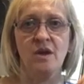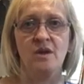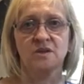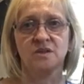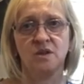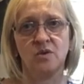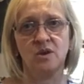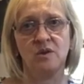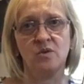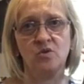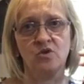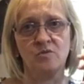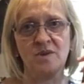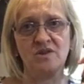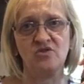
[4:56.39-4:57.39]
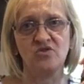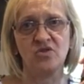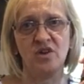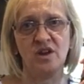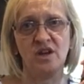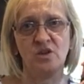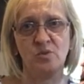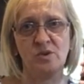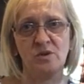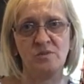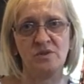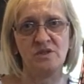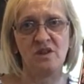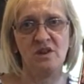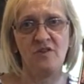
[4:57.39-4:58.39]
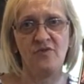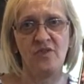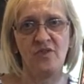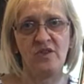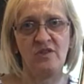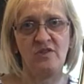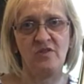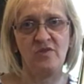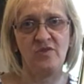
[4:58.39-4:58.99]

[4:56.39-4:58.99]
So in the augmented triad we observed that the